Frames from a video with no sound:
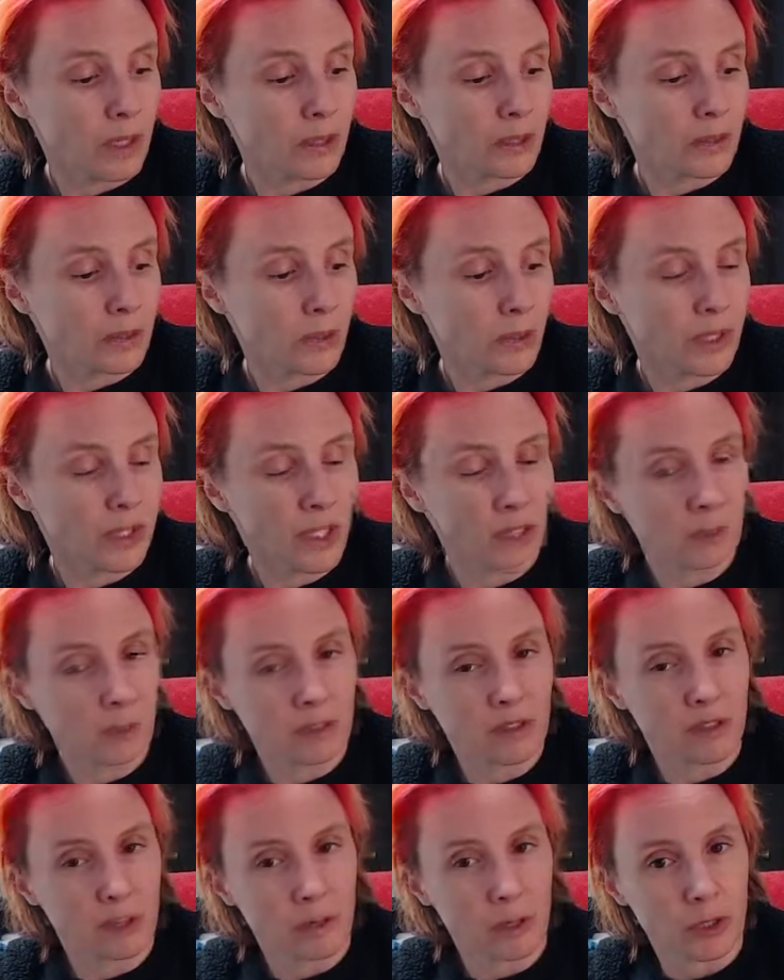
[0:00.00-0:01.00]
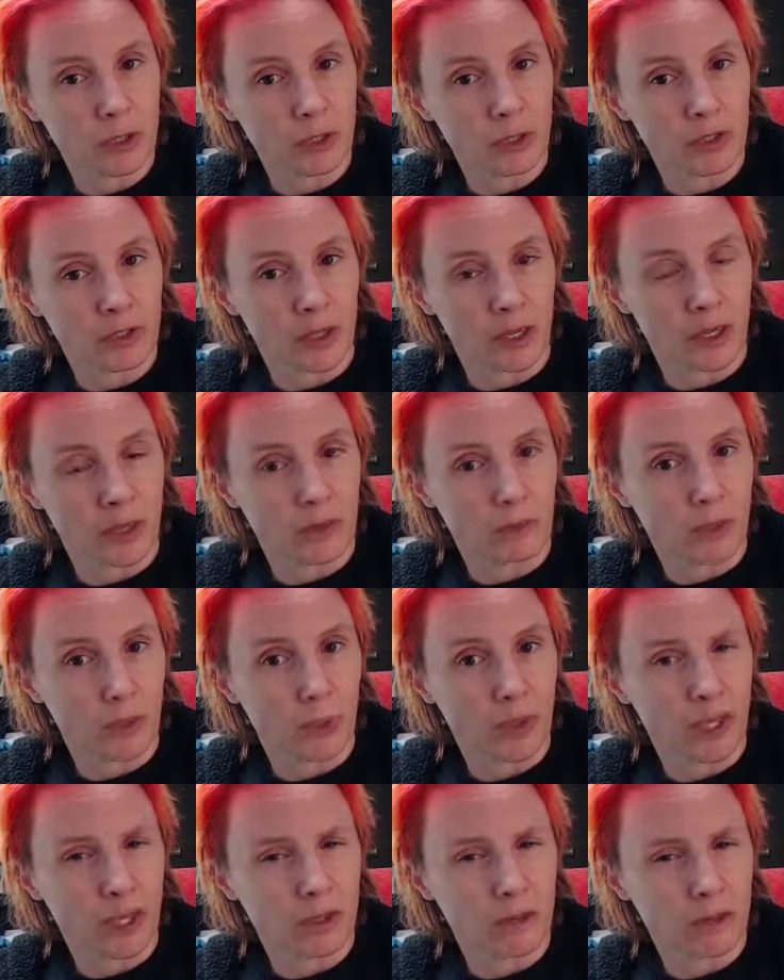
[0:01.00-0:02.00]
So he gave me some pictures then, but
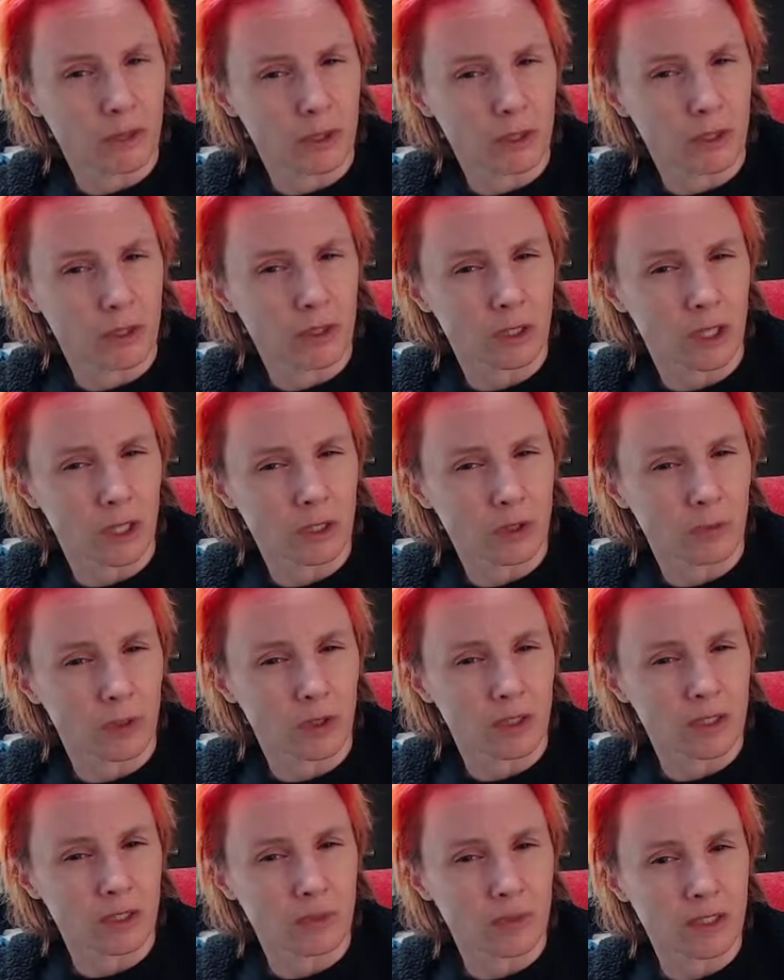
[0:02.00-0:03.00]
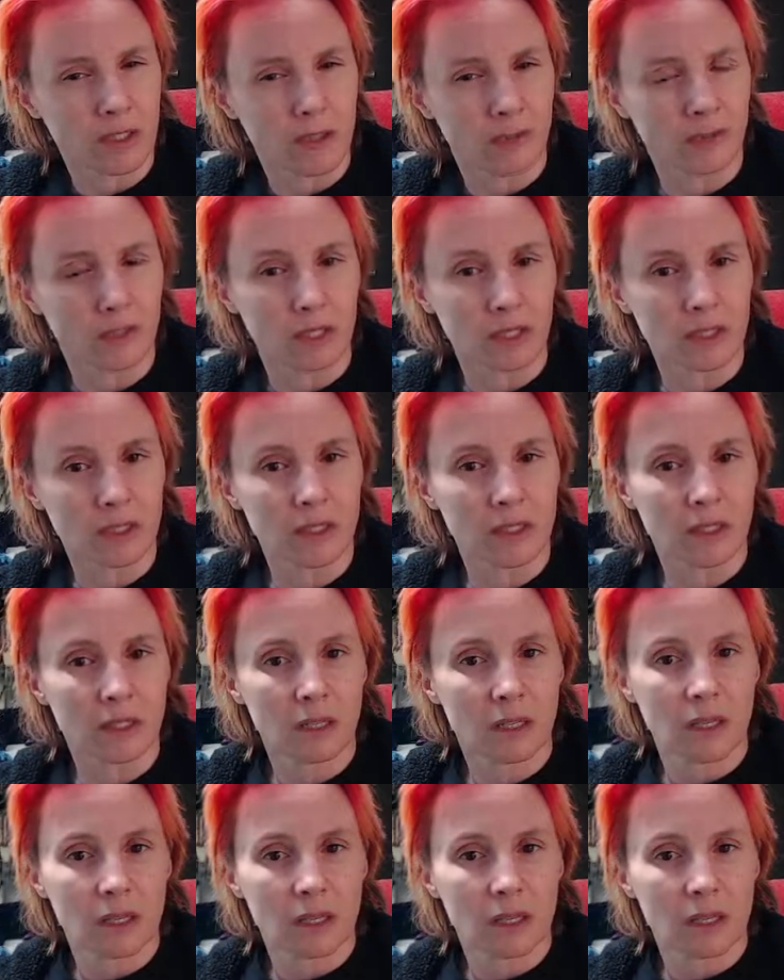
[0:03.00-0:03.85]
we hadn't really talked about the specifics.